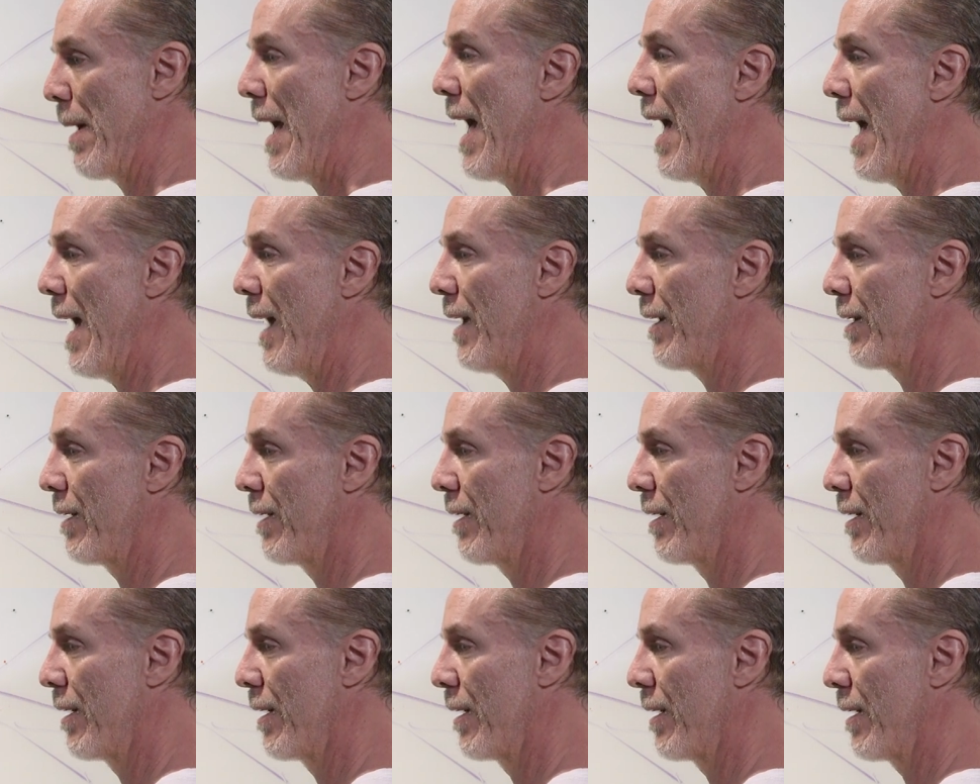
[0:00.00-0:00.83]
bat.
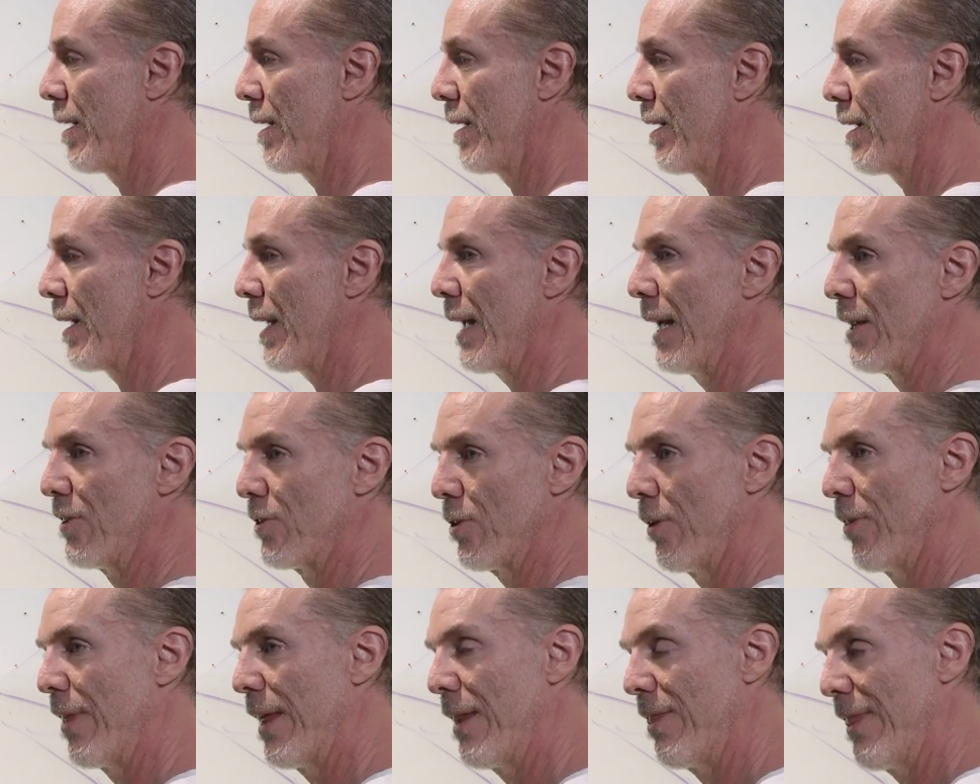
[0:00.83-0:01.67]
And
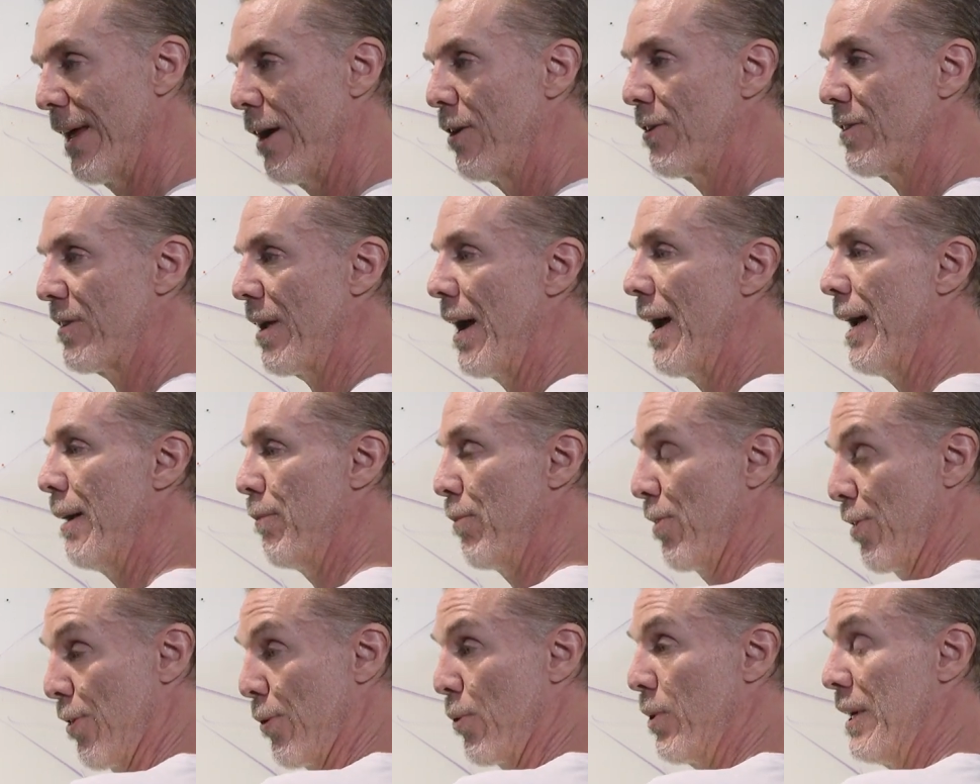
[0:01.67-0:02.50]
so then their
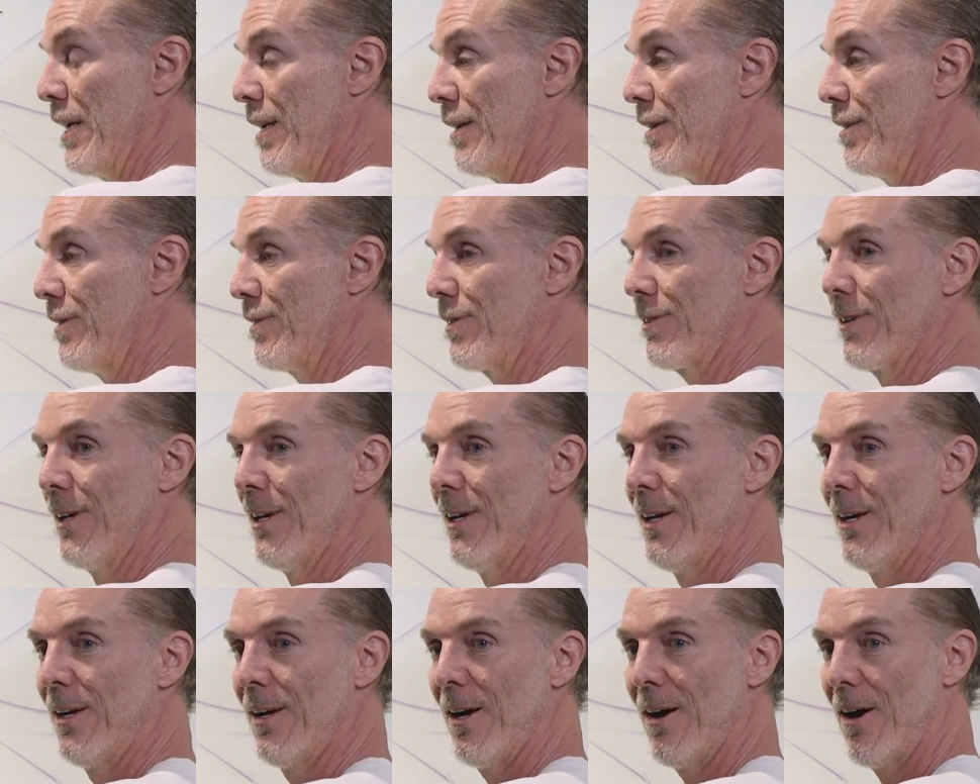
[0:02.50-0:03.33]
time 3s
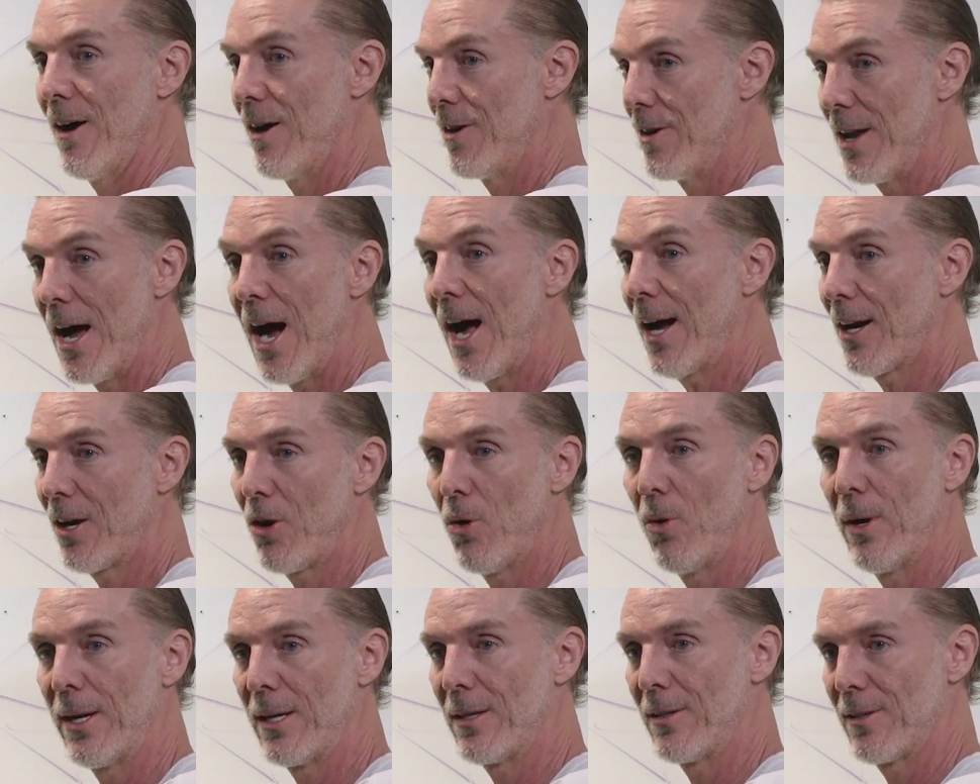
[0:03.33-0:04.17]
are not
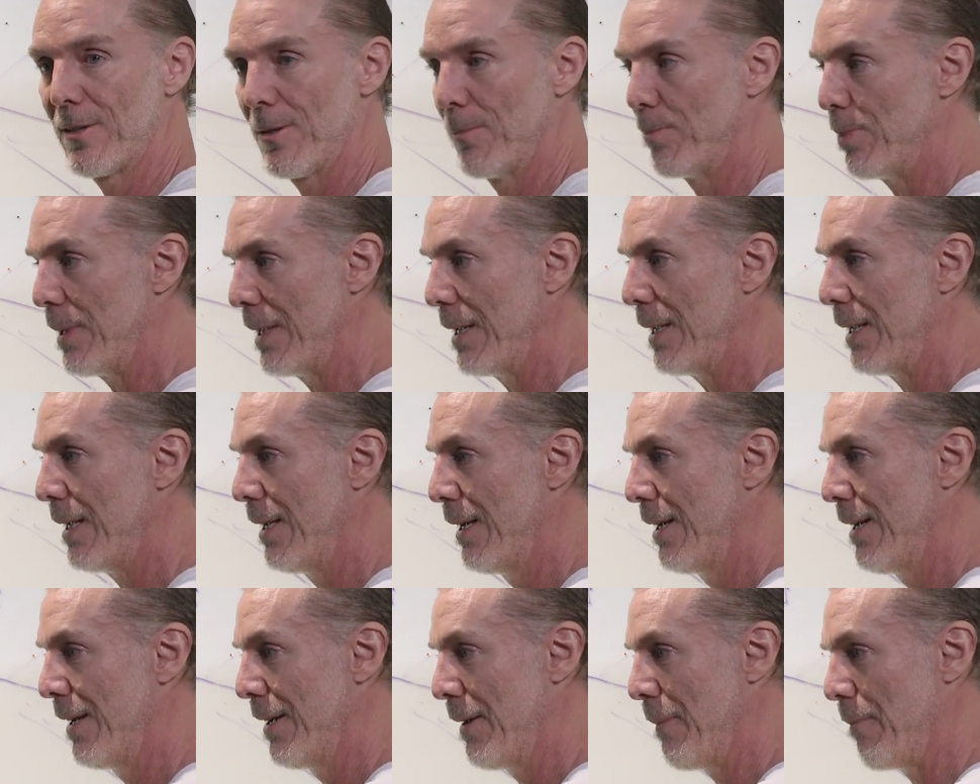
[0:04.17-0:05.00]
going to
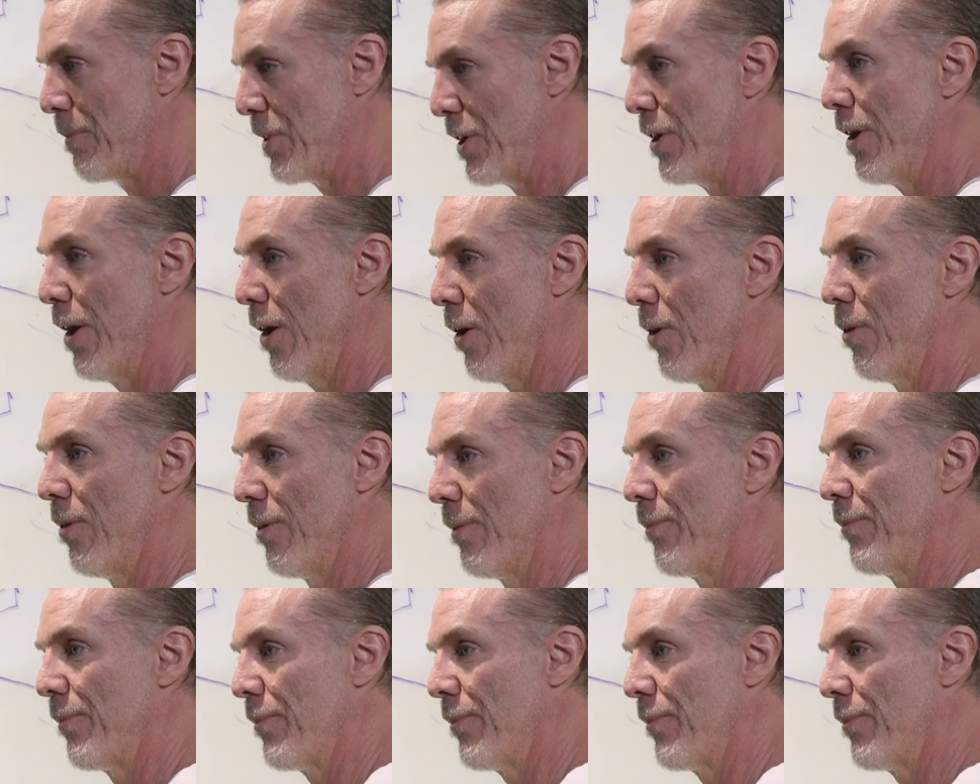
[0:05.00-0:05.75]
be, you know,